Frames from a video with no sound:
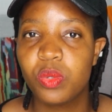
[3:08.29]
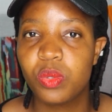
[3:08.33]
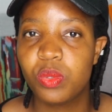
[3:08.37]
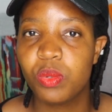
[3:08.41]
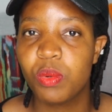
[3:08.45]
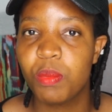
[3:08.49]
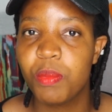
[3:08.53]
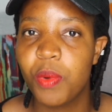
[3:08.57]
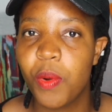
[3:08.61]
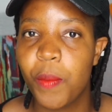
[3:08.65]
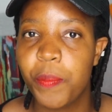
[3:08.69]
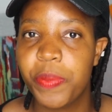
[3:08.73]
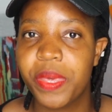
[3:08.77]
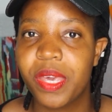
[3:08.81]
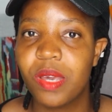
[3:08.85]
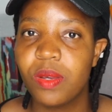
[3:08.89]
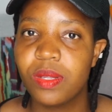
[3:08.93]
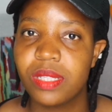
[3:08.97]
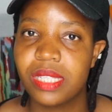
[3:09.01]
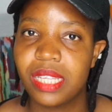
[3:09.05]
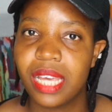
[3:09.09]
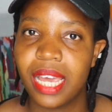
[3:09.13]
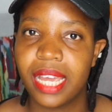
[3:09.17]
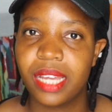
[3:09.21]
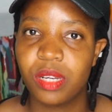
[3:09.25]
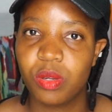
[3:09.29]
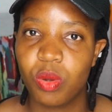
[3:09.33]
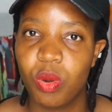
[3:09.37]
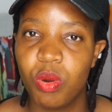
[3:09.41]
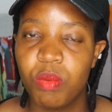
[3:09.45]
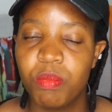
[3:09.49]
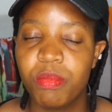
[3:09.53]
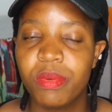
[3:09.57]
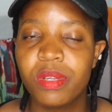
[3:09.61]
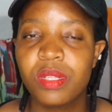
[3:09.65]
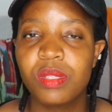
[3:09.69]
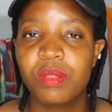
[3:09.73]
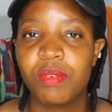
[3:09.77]
to do more because they're at
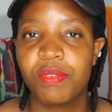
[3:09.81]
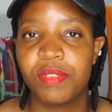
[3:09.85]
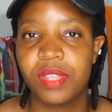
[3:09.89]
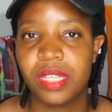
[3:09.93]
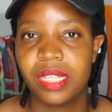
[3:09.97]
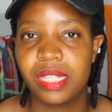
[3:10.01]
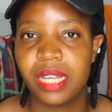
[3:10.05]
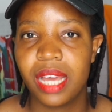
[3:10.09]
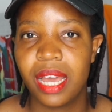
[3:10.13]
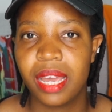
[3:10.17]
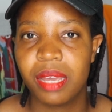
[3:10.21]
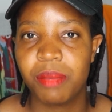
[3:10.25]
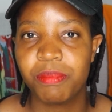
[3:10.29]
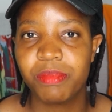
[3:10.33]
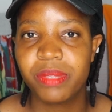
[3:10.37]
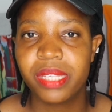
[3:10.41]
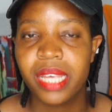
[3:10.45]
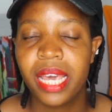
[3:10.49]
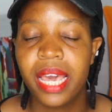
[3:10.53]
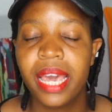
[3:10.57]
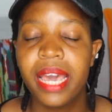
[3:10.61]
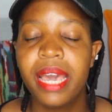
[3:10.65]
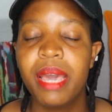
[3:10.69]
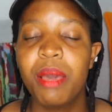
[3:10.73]
home most of the times.